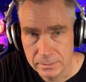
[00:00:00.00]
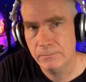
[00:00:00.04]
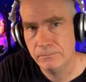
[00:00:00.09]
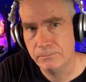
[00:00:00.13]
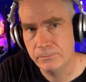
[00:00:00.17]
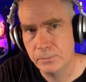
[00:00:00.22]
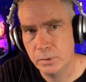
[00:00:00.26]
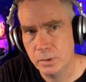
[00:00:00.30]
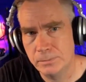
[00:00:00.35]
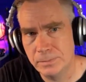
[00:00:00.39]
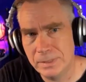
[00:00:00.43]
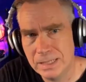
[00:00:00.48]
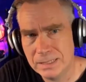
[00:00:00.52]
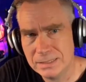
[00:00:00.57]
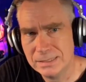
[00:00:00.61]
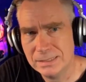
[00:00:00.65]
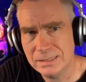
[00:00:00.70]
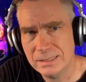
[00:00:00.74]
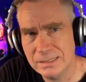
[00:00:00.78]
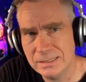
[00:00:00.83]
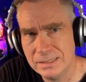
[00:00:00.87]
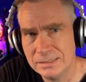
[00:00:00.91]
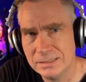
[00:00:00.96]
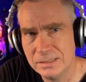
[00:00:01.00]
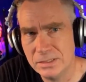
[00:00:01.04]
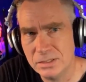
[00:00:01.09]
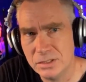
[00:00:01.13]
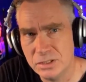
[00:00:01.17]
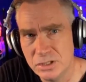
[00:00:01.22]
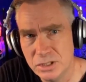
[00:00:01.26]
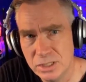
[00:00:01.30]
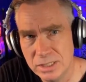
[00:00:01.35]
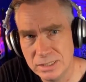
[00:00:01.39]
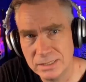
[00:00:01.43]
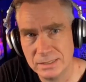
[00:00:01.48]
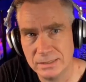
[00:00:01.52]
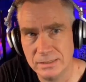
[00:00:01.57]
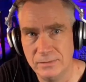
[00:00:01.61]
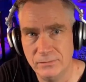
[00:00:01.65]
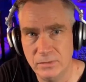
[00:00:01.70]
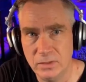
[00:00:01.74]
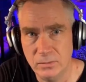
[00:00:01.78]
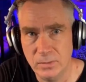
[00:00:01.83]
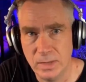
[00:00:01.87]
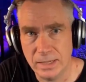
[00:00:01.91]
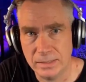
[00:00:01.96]
Perplexity doesn't just give
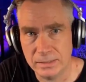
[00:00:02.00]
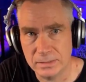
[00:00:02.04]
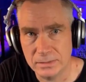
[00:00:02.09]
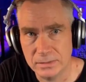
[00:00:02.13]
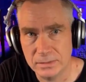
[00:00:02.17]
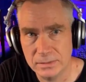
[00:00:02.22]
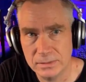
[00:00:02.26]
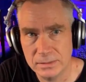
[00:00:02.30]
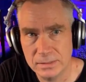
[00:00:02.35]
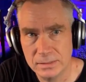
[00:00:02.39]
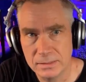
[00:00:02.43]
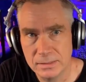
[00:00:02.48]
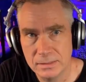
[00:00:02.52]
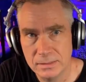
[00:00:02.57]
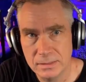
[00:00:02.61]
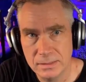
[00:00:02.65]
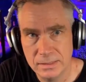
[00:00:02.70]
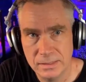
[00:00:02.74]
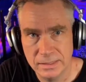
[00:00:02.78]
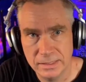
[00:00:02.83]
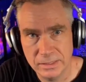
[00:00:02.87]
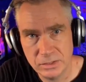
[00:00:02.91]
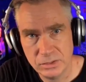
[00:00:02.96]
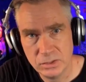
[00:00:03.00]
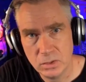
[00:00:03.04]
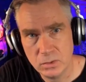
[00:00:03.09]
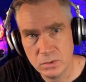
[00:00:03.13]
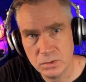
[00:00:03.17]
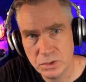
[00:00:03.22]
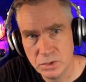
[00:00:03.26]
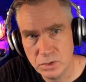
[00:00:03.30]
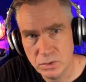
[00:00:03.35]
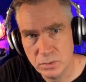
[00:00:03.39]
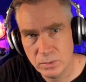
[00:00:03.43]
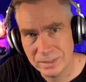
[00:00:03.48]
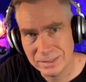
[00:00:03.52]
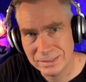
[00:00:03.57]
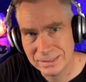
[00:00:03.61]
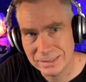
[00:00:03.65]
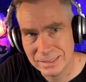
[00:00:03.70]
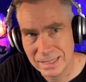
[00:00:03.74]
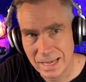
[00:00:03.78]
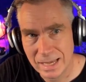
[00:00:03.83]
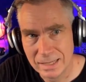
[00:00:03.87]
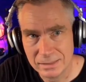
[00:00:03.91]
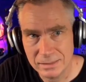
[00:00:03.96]
you answers. It shows you
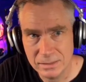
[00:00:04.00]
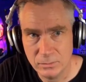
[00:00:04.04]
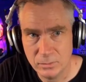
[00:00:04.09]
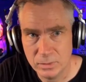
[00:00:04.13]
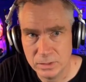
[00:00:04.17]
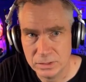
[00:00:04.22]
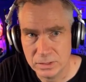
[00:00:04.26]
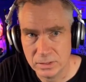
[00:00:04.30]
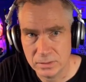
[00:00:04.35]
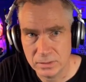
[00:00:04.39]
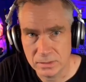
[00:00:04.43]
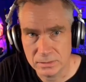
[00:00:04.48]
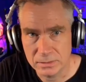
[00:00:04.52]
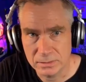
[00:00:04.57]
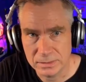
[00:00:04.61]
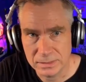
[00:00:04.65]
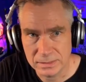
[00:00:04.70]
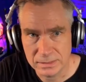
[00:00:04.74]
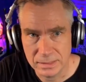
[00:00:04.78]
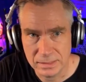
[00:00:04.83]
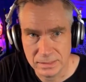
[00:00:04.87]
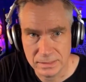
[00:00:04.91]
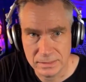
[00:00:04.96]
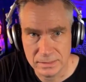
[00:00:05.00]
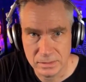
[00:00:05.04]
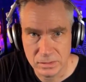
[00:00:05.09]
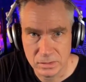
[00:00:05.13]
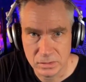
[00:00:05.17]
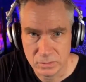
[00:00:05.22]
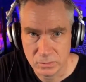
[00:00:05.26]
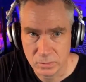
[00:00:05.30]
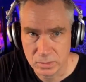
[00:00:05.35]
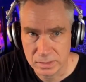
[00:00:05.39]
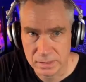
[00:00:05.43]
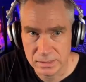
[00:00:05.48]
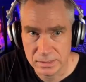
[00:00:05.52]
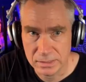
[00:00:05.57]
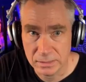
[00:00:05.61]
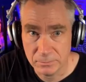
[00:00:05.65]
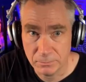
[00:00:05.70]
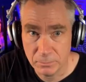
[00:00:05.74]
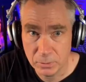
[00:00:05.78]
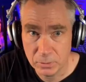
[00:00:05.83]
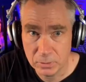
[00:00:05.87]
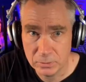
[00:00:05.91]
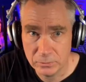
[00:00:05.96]
exactly which articles, studies, and sources it
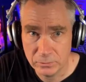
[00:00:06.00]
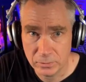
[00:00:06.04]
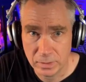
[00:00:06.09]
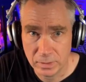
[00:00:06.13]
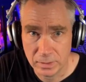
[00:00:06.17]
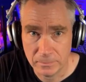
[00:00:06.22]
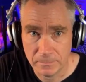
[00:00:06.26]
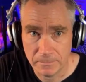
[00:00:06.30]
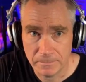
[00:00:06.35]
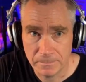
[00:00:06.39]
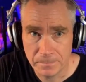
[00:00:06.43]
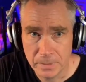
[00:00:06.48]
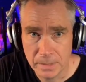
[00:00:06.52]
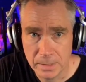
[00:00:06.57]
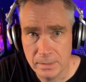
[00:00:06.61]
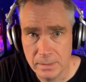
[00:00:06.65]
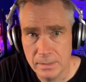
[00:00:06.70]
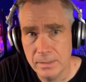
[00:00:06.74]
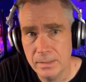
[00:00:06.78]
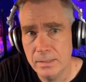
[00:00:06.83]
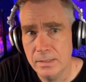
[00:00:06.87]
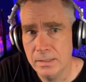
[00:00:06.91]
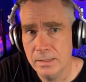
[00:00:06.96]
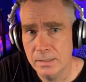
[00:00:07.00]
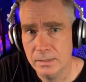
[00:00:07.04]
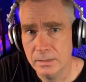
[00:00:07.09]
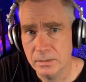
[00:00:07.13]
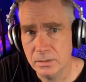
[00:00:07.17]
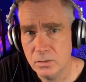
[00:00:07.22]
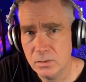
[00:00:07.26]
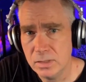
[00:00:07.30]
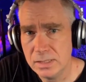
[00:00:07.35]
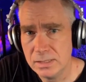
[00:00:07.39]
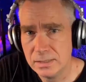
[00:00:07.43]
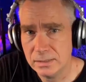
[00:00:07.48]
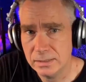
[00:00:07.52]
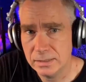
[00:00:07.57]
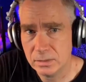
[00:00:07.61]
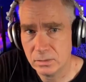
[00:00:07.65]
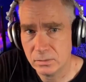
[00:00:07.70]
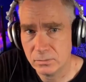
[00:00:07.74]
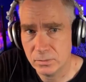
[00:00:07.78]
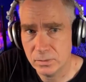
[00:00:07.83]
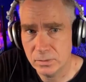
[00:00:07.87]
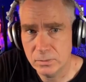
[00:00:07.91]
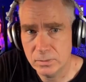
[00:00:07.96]
pulled from. You can click
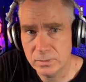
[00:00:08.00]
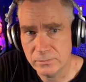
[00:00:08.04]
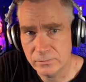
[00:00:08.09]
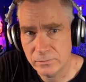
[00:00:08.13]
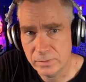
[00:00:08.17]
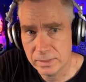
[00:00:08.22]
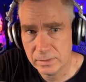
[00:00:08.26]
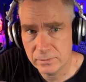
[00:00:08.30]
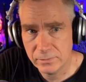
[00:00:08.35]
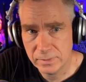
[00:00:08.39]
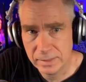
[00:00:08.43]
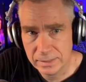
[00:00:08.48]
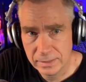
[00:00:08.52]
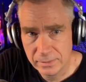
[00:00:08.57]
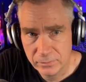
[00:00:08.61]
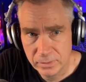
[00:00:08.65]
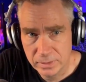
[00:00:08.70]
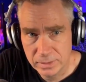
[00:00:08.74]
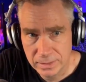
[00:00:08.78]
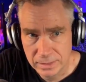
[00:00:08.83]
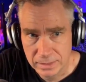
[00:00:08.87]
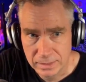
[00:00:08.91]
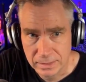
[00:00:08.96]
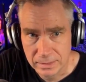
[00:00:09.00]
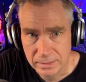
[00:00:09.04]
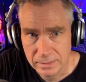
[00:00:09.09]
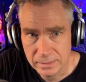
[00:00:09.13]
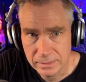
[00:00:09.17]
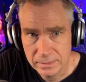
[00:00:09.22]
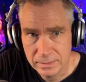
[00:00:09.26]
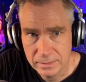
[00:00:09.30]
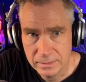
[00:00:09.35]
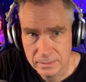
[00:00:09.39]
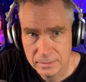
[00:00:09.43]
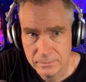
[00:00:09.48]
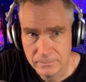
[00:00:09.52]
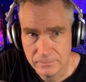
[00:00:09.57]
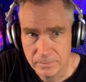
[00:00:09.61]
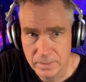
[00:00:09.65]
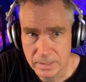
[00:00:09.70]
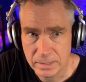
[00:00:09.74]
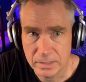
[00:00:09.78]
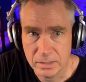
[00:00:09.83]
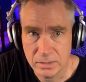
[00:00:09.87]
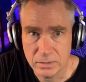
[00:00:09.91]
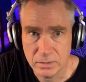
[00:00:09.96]
through and verify everything,
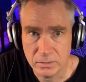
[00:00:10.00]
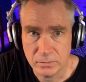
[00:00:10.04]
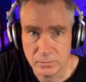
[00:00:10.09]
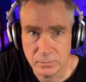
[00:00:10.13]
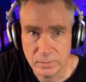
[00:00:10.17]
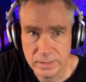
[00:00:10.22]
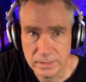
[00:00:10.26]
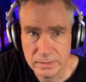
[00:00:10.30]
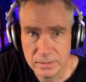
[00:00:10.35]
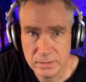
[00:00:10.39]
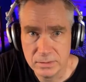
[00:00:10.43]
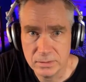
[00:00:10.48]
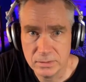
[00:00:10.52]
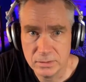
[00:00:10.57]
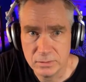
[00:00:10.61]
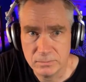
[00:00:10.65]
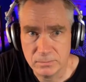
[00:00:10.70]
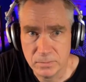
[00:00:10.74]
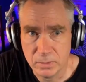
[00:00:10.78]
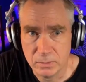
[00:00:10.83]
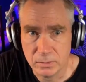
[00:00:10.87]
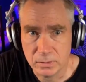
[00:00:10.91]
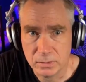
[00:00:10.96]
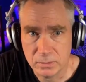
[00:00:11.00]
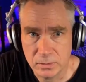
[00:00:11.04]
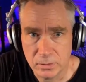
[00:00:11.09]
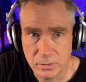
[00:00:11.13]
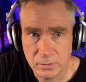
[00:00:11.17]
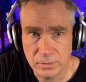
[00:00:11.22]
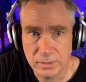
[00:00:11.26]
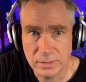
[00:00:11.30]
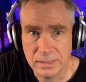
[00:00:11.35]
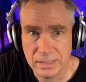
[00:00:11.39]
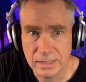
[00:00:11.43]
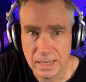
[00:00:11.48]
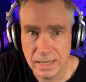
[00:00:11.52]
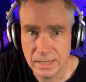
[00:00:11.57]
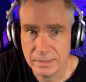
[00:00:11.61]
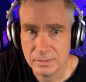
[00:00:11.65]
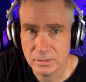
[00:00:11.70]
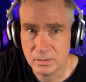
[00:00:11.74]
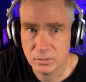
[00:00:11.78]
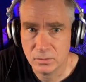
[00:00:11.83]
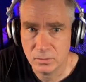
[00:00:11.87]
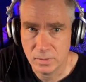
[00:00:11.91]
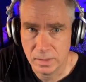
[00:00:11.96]
making your research both current and
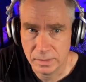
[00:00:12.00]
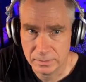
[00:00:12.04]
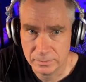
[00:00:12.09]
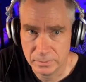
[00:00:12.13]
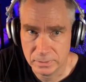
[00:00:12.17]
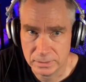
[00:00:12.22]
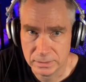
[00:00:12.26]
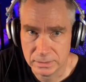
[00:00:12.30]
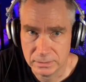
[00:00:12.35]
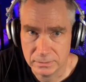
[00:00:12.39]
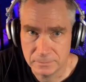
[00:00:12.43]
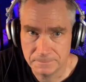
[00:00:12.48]
credible.